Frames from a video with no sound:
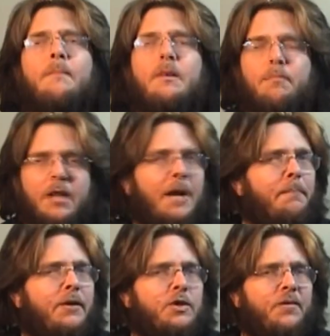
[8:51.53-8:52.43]
but
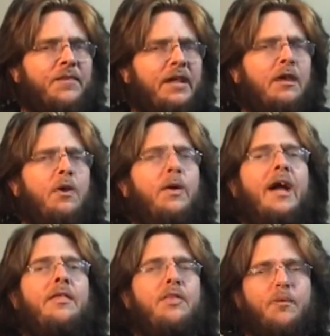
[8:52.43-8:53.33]
Blockbuster Video
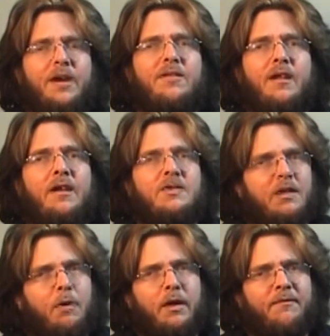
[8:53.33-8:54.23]
had 3 things
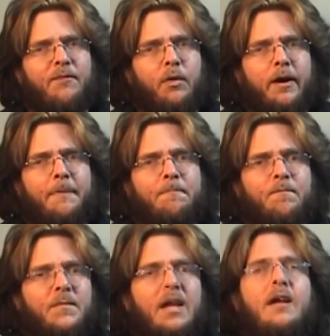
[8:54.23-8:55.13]
going for it.
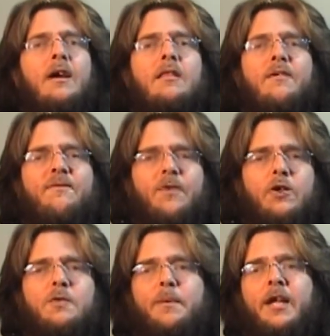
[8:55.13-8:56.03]
The
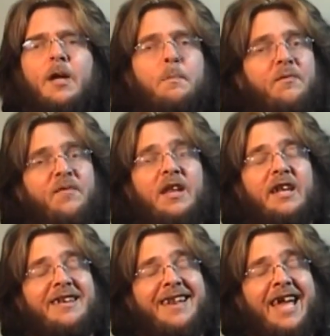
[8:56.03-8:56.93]
first being a
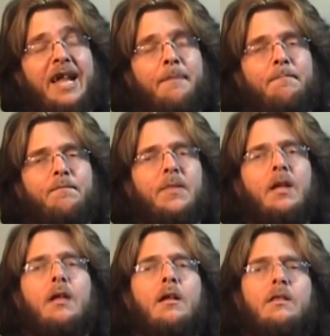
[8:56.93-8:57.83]
prophetic name.
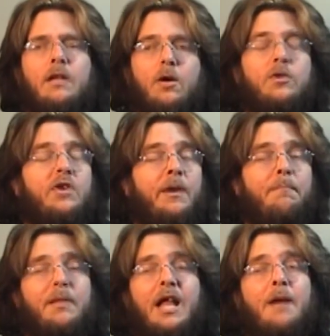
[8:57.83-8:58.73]
The old term
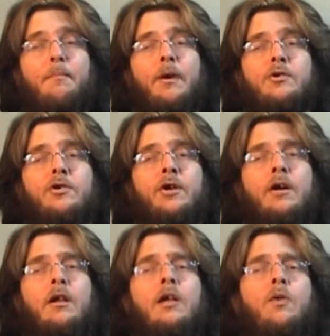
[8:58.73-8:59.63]
blockbuster
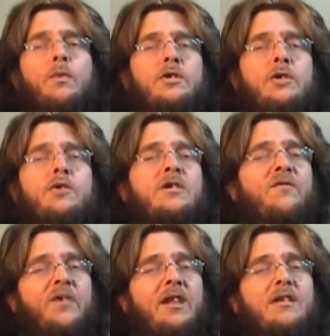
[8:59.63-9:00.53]
was used in
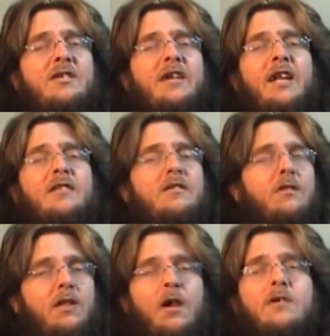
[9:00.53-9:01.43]
real estate
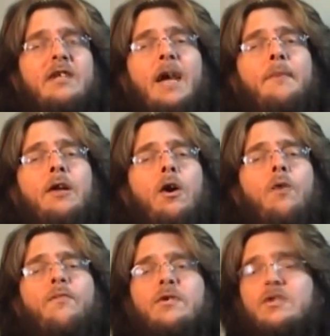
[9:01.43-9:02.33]
a long time ago
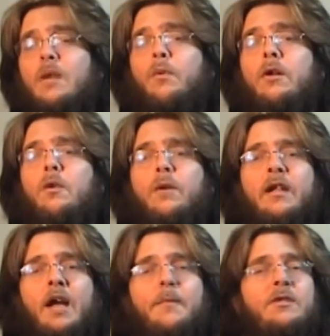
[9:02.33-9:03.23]
for someone who would
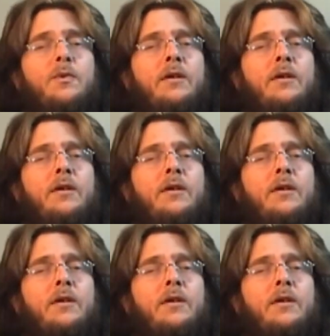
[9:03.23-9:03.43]
come into a